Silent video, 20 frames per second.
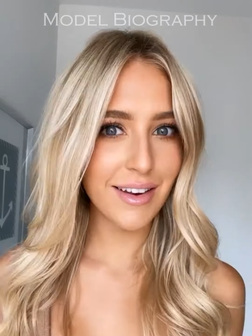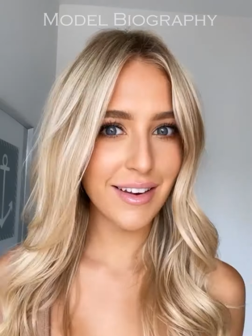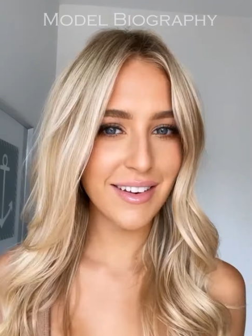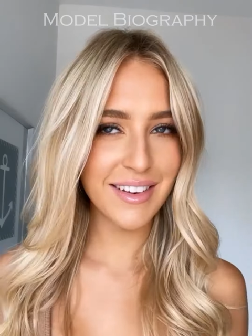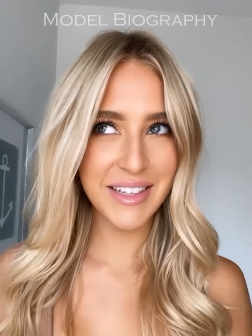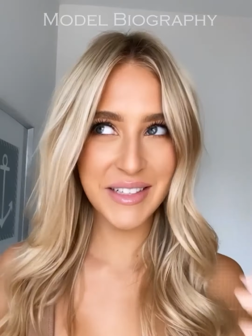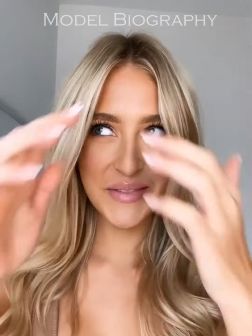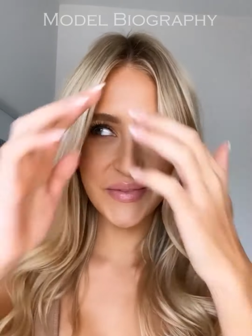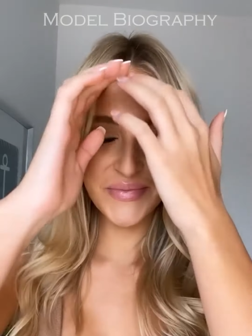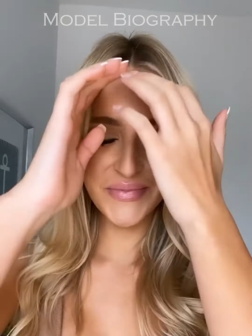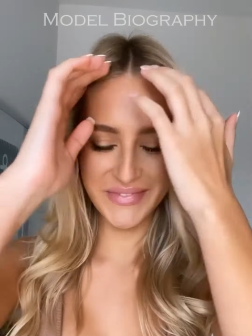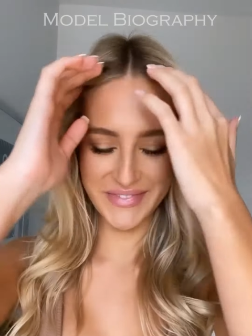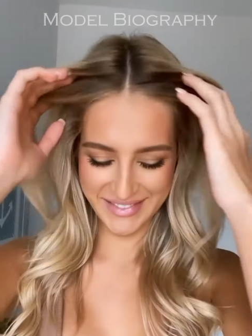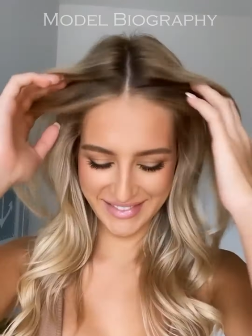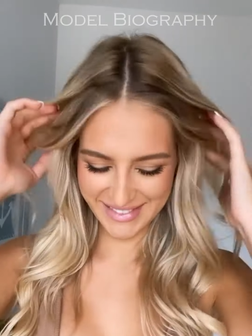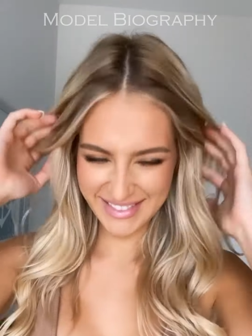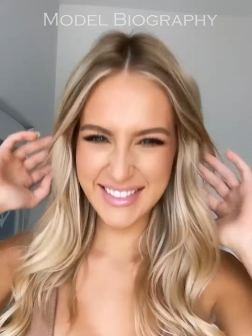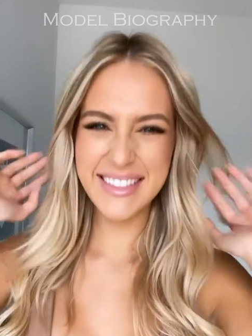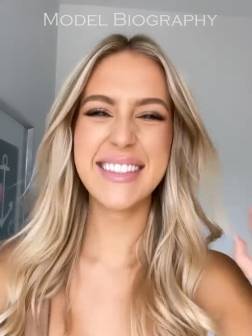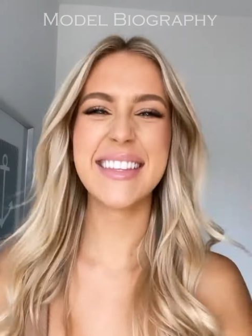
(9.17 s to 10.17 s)
Hey
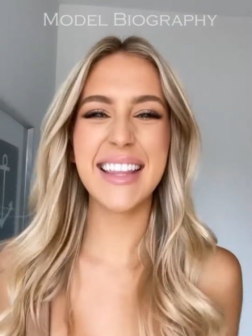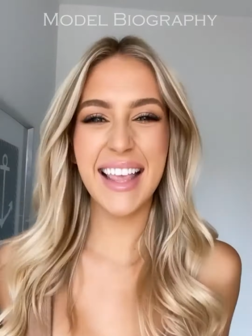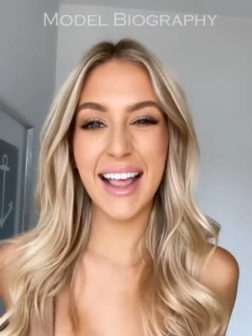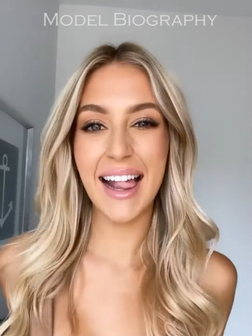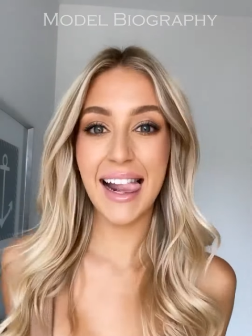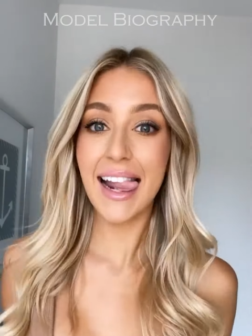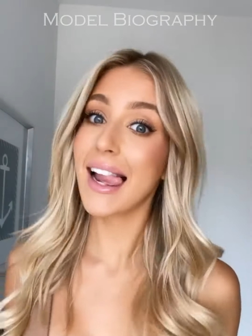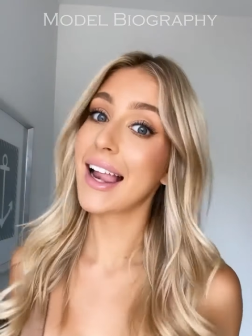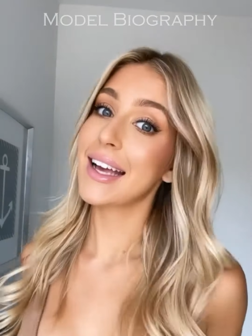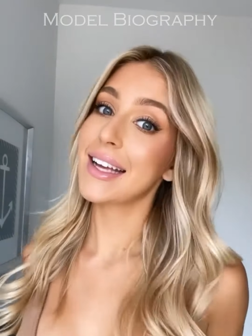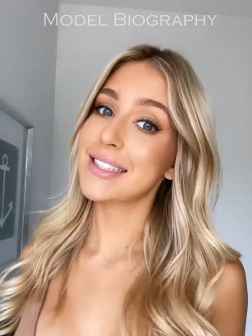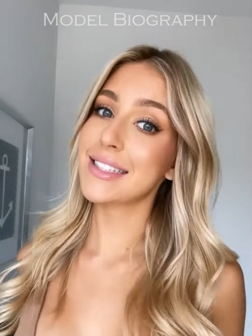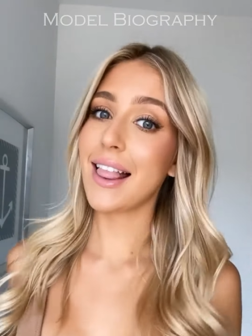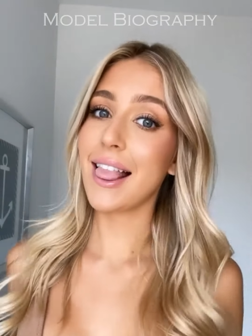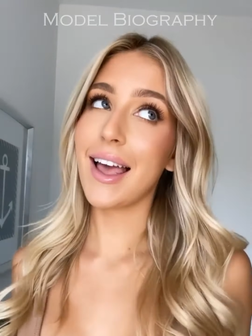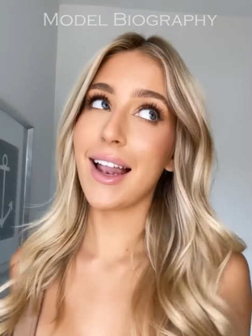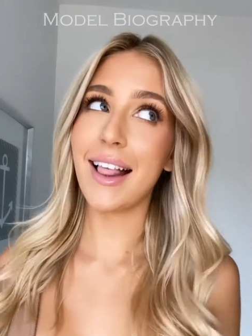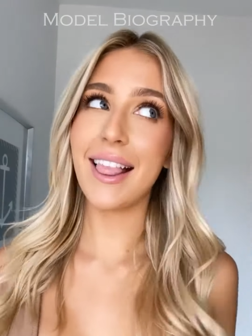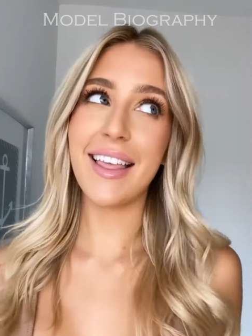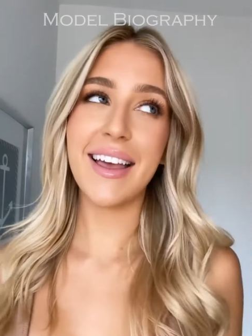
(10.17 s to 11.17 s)
everyone, welcome
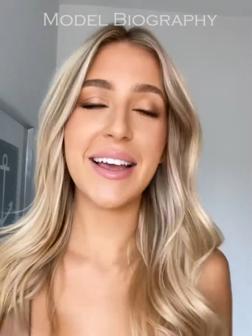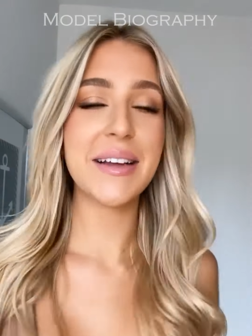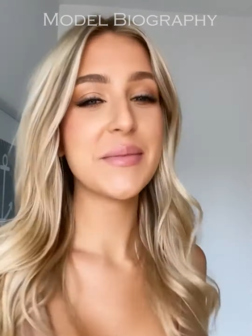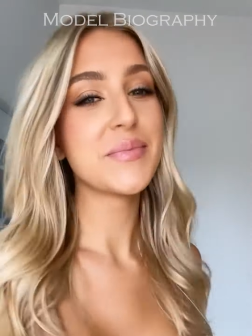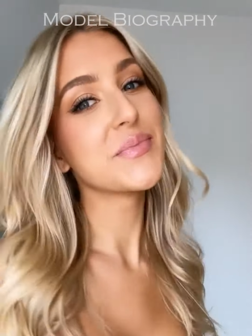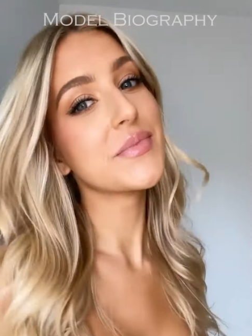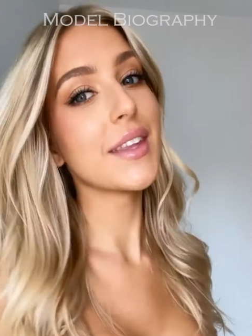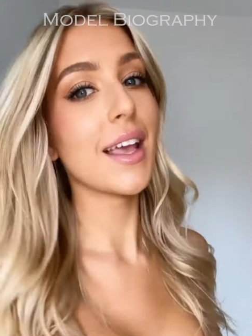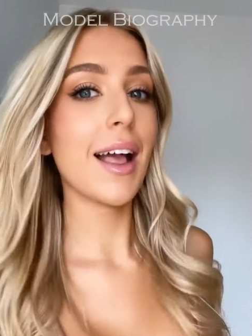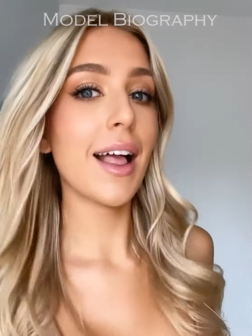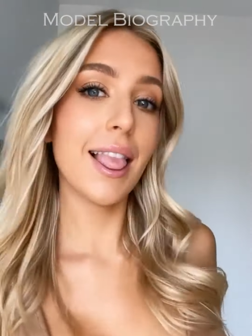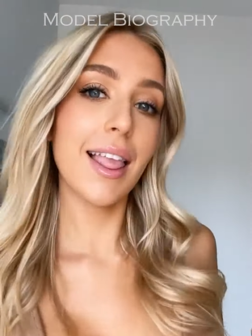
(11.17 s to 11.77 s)
back to our channel.